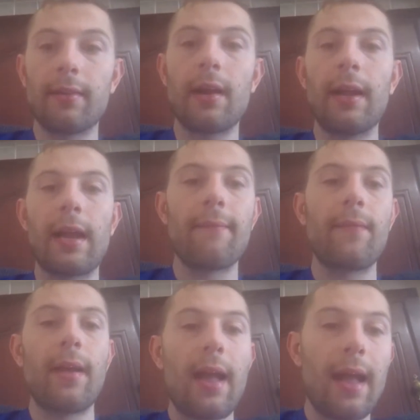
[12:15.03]
I
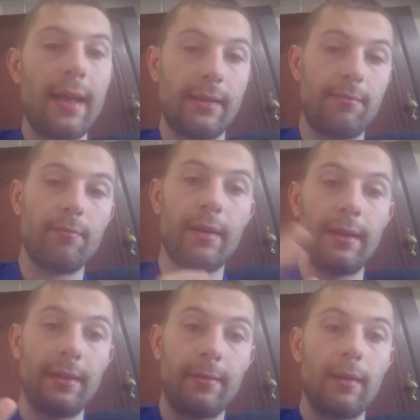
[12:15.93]
have had
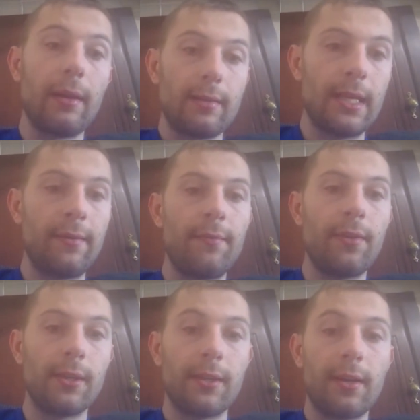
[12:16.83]
my 7
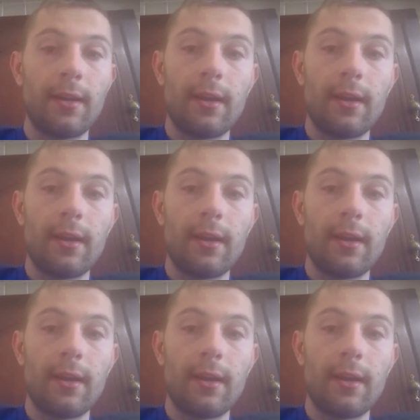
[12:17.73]
foot